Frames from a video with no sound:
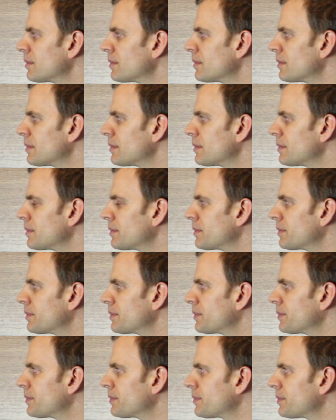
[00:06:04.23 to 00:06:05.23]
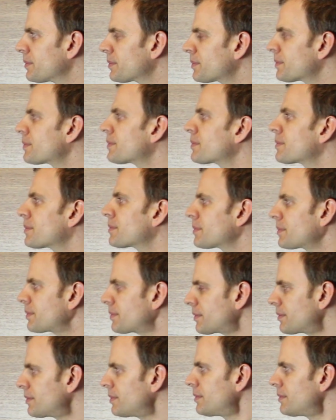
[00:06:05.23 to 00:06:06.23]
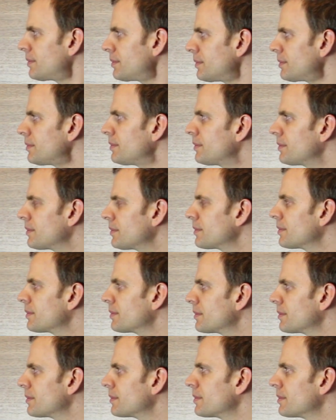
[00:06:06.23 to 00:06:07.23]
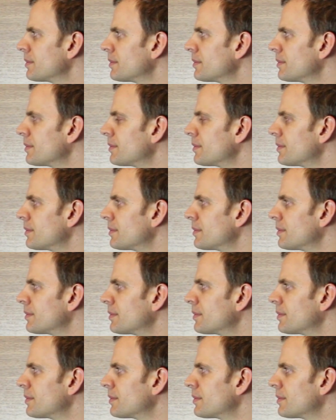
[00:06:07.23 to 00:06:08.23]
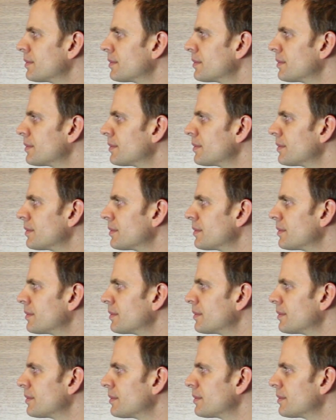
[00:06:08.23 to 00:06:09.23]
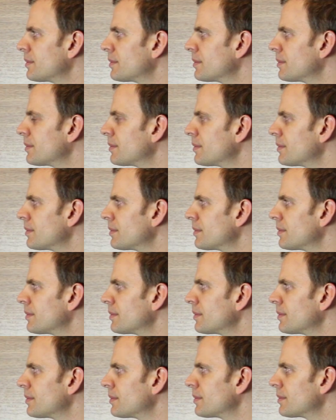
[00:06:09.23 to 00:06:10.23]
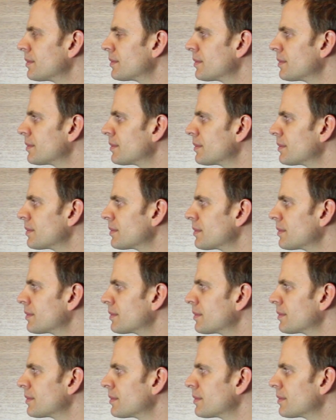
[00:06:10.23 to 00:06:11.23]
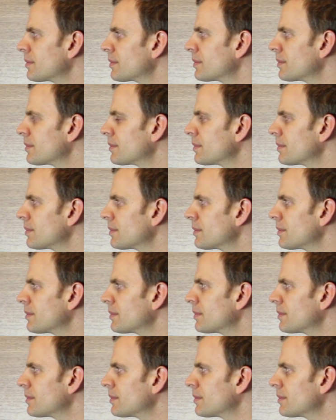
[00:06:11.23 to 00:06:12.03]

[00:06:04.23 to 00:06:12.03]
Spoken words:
[no speech]